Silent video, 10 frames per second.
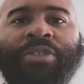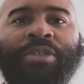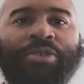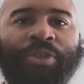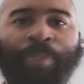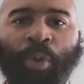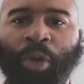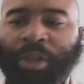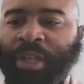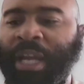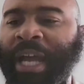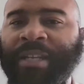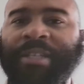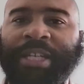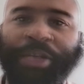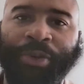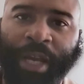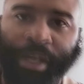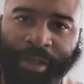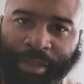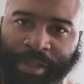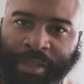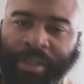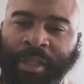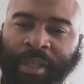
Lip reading: support the content creators